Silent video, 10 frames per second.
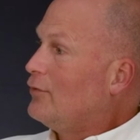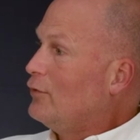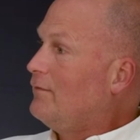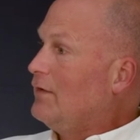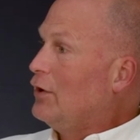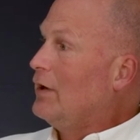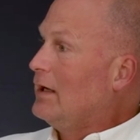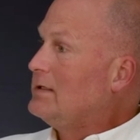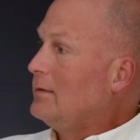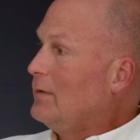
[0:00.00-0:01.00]
through fear and
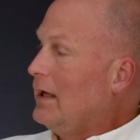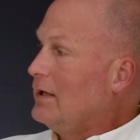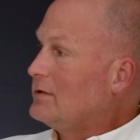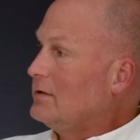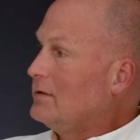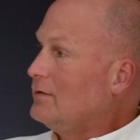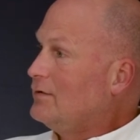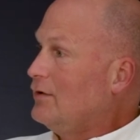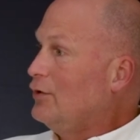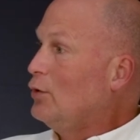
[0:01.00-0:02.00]
intimidation
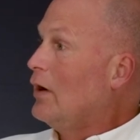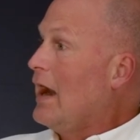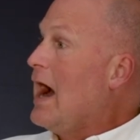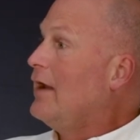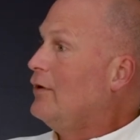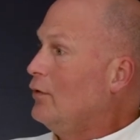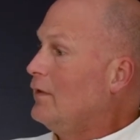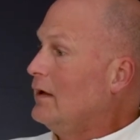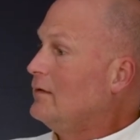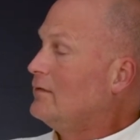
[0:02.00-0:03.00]
to do or not do
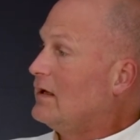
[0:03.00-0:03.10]
things,